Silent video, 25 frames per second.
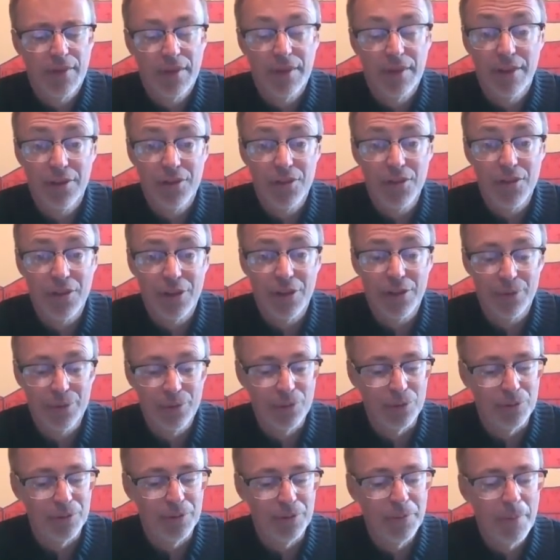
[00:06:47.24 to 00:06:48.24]
Here's another
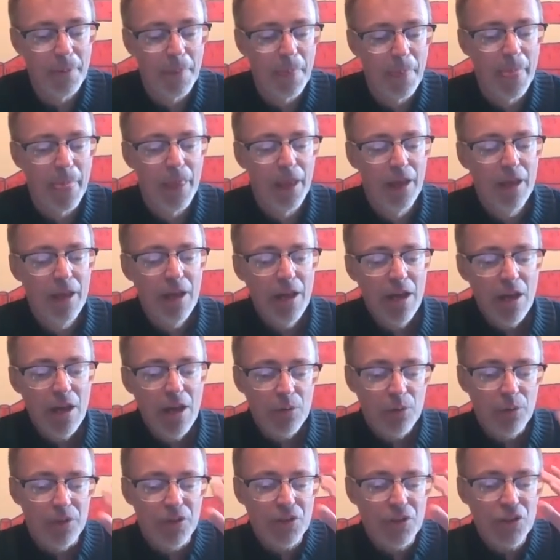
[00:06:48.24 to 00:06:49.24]
rule.
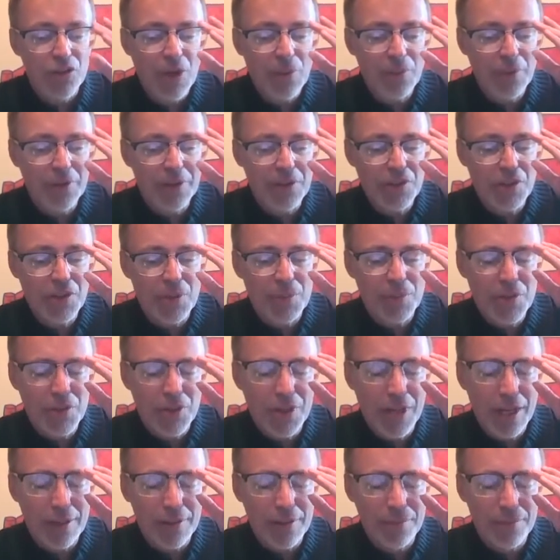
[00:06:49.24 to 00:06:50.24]
When someone is
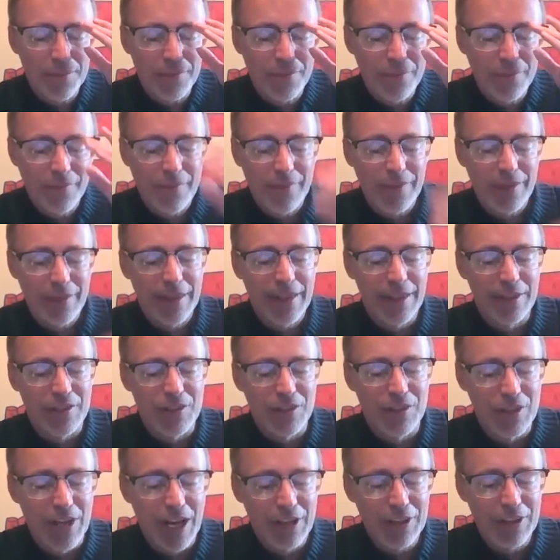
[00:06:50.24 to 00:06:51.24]
upset,
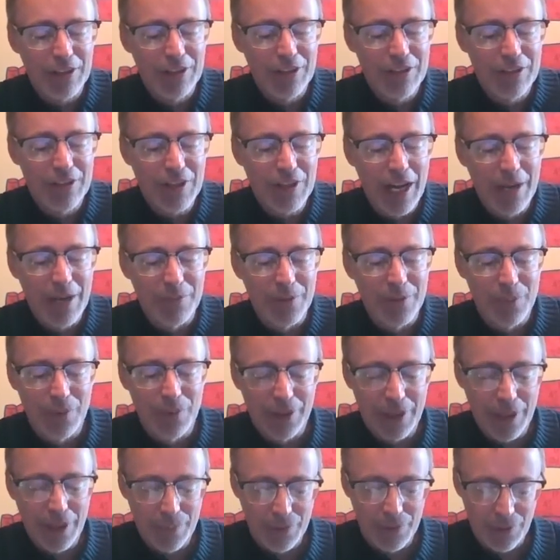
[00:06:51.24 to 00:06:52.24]
it's not a good time to
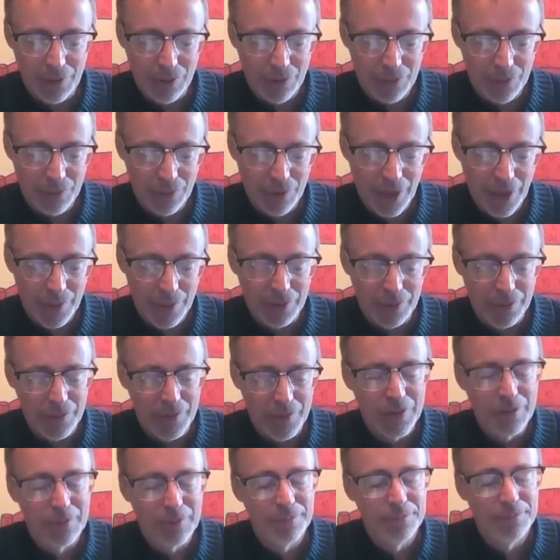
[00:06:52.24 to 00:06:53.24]
bring up your own
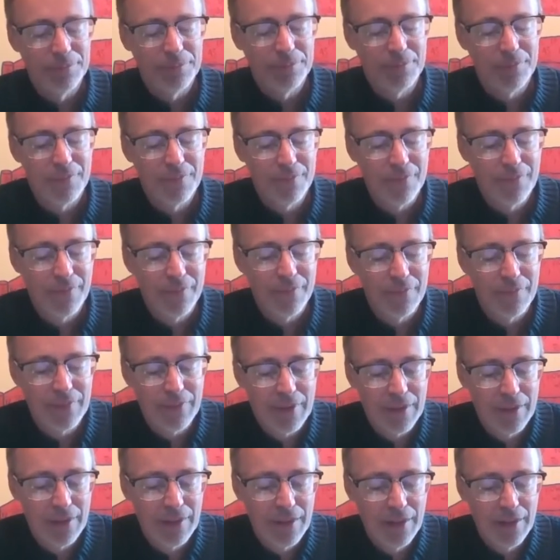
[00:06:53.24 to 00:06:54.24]
problems.
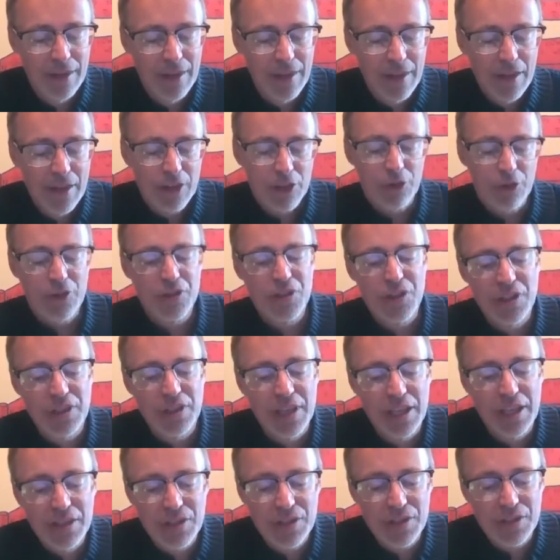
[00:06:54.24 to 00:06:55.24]
Christie
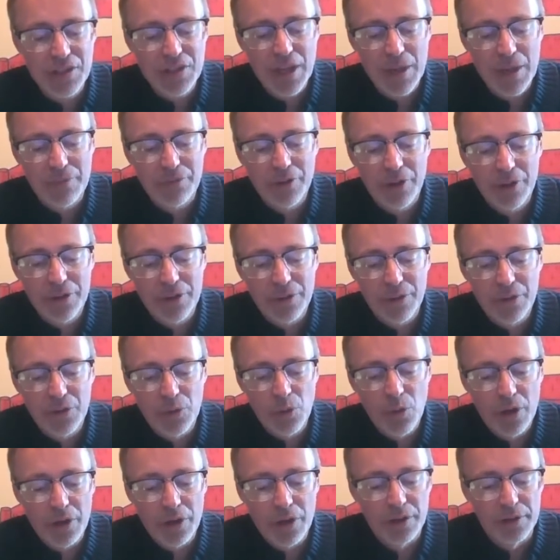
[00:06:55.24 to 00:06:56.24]
takes a step farther in the
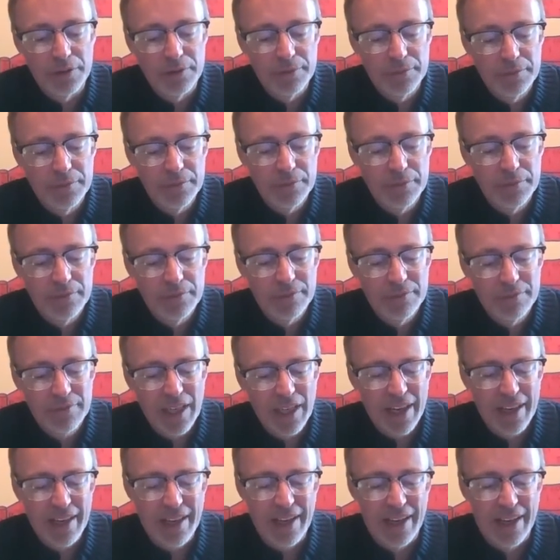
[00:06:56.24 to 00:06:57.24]
water.
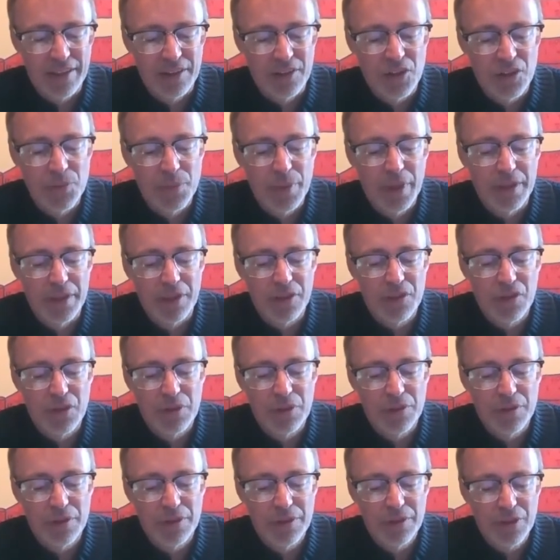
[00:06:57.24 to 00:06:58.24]
I hate this bathing
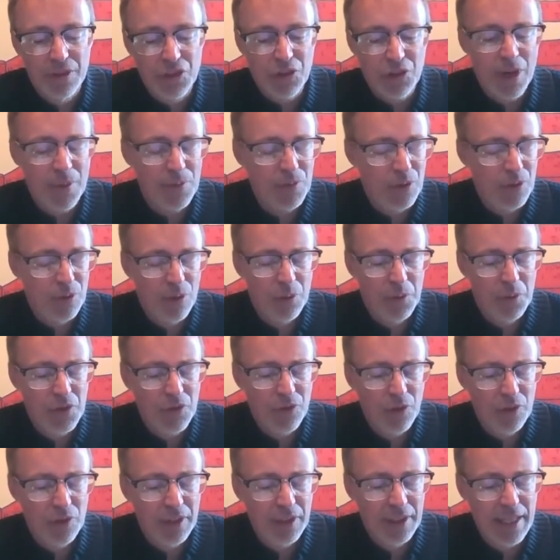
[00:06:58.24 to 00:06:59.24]
suit. The straps are always
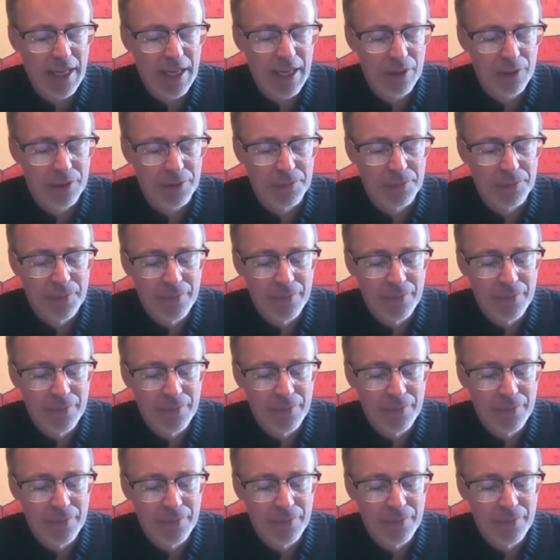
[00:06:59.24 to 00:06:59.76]
falling down.